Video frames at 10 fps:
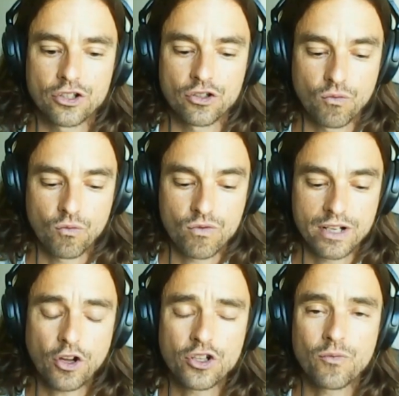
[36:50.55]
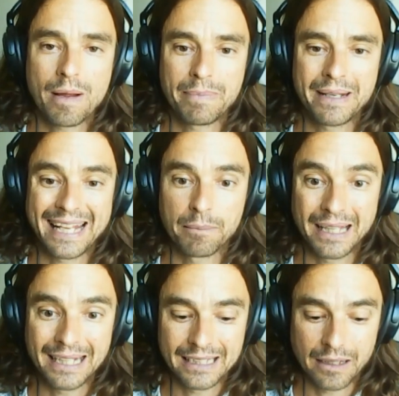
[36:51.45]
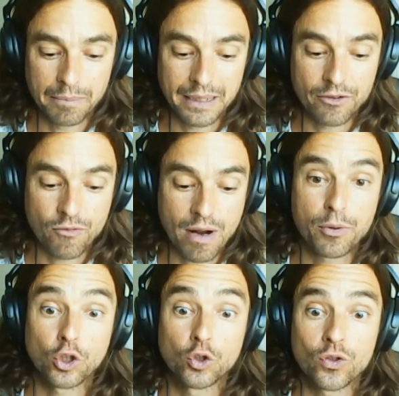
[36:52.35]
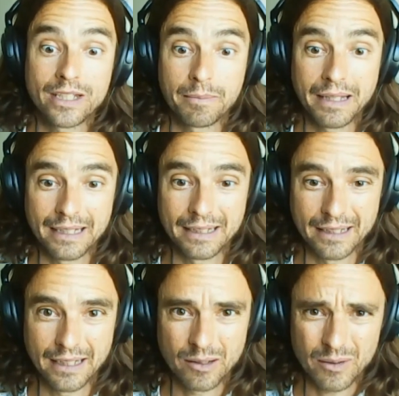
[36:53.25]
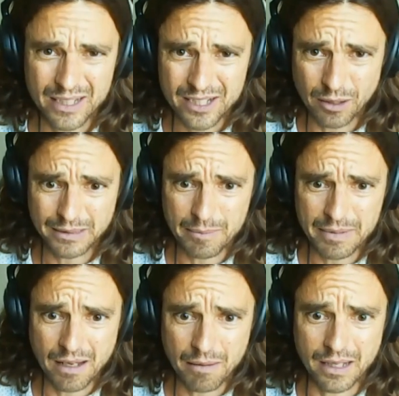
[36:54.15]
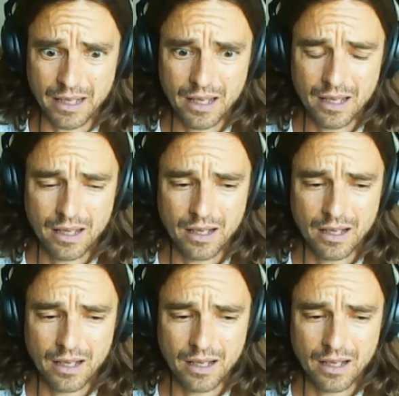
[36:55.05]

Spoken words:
It's not replicability, but reproducibility, which sometimes can be